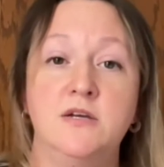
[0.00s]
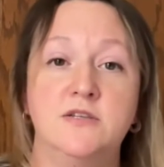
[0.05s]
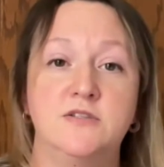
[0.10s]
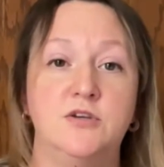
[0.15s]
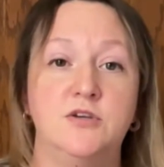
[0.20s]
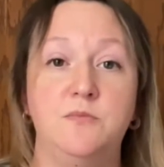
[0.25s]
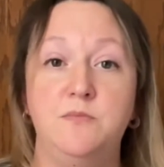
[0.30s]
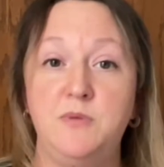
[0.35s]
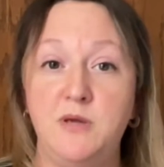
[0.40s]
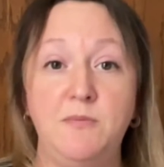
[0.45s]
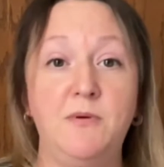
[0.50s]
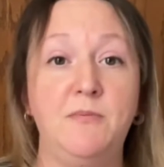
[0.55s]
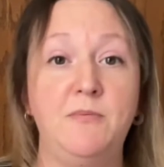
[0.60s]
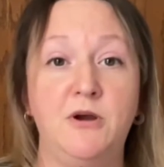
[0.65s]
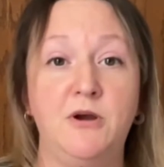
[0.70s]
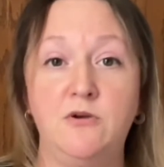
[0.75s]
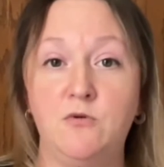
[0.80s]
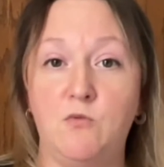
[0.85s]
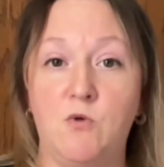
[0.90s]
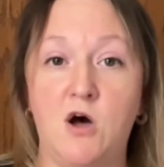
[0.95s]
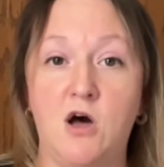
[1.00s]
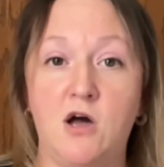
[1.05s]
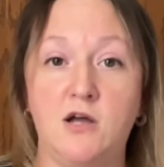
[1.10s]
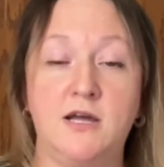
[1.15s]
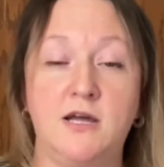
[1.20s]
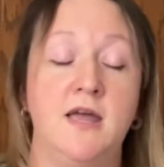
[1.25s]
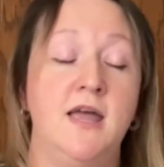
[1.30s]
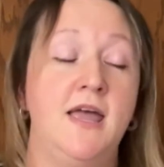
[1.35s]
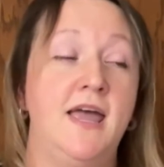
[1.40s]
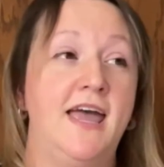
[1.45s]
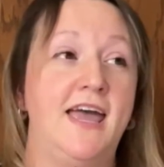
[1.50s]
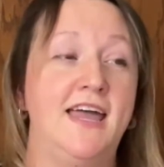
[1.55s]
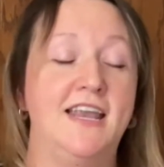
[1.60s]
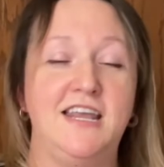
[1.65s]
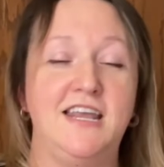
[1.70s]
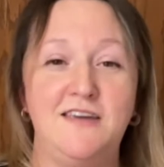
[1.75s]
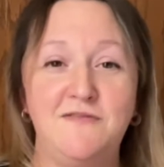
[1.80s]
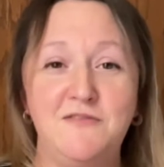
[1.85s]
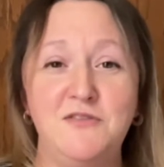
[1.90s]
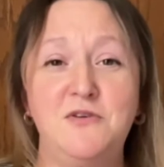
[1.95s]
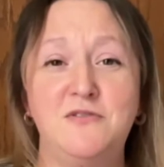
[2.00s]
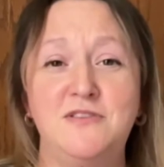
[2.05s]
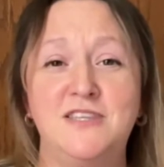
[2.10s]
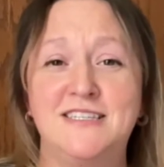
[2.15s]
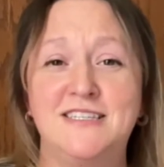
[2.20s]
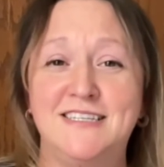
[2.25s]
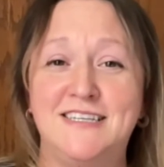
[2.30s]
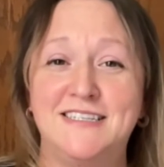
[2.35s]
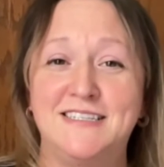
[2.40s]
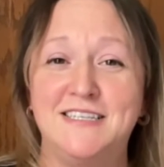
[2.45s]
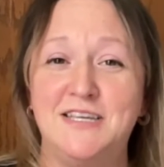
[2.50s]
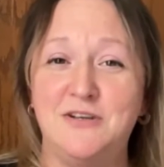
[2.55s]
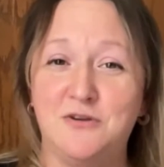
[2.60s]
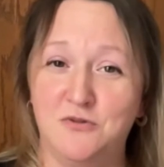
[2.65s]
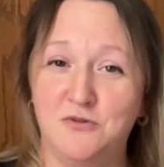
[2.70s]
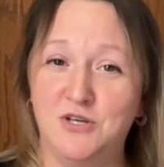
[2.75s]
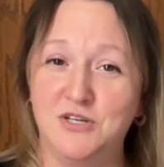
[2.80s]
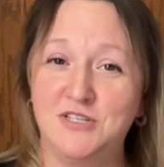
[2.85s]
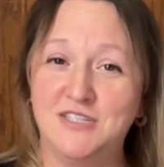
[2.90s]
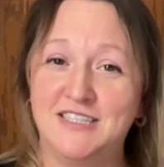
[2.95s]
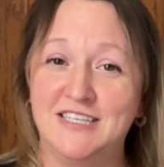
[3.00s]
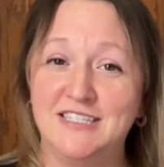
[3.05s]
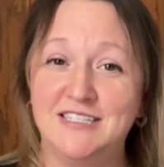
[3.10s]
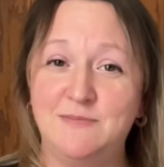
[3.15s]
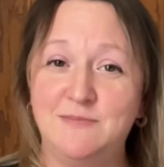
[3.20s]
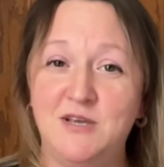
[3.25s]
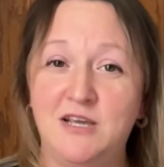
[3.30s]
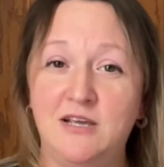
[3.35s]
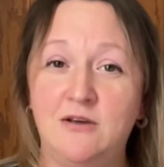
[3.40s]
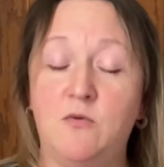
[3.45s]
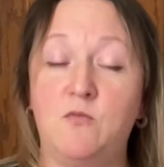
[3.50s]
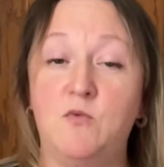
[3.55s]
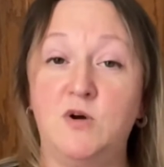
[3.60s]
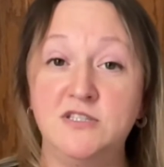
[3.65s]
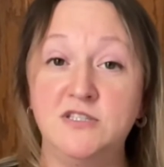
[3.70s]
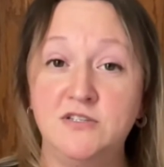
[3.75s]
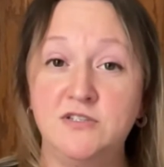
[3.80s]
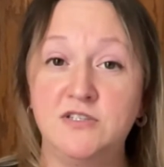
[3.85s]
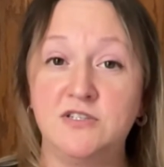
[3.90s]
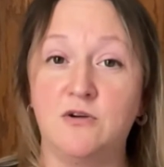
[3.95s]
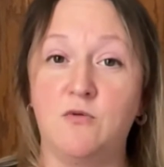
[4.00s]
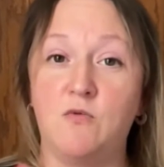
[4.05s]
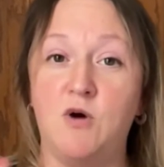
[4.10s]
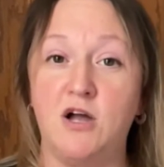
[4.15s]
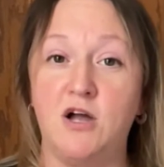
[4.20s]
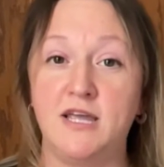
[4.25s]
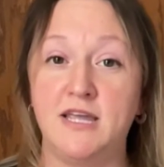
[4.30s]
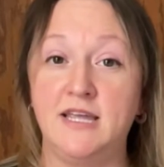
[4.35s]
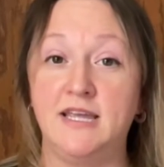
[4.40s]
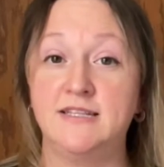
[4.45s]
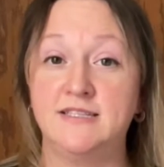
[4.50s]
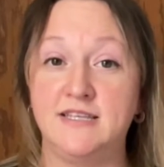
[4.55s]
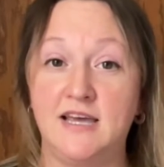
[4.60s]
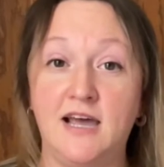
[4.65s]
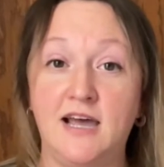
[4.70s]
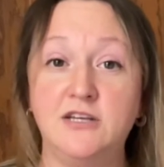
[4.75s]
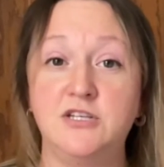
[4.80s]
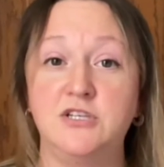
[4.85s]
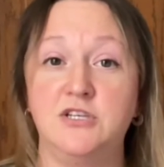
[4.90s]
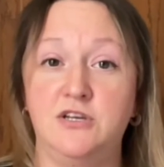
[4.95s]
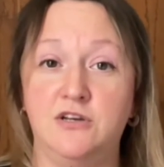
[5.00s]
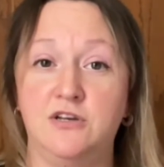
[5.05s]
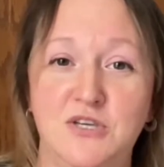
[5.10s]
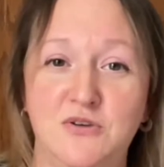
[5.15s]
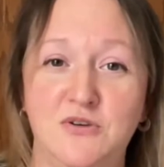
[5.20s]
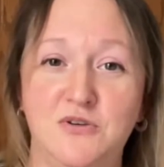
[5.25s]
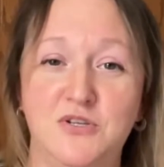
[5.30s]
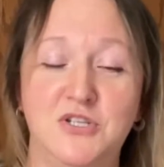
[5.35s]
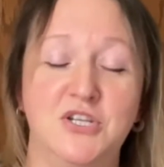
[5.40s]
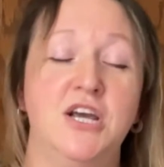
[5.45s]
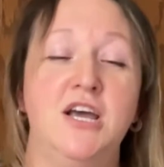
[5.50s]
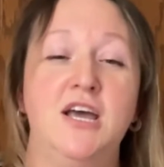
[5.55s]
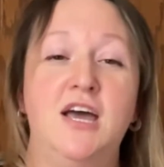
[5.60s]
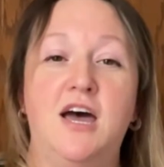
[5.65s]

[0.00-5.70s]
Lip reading: So be prepared to walk. And even though this casino looks this big, once you start walking, it's actually huge.